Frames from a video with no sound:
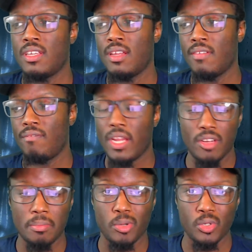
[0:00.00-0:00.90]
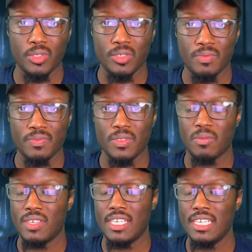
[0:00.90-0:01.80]
very brutal.
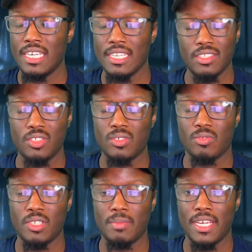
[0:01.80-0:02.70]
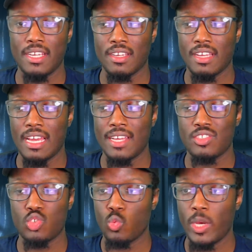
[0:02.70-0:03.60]
When he hits you in the remake, I
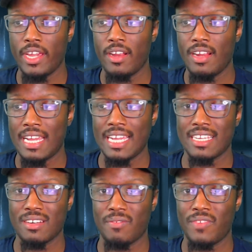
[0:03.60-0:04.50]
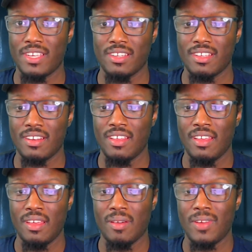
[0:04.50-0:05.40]
swear I can feel it.
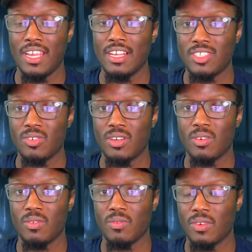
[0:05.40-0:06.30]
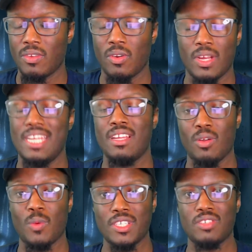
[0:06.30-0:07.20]
When he hits you in the
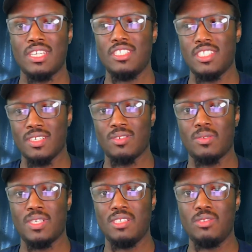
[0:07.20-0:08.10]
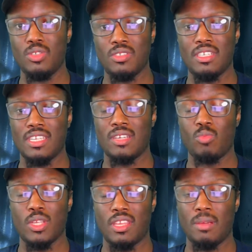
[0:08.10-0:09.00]
original in general, when you're dealing
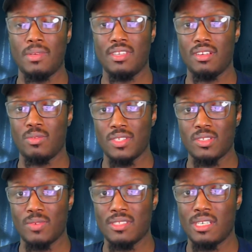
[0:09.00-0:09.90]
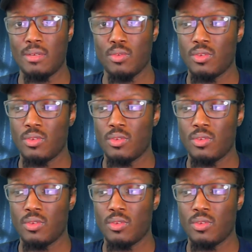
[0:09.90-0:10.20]
with him in the original Resident Evil,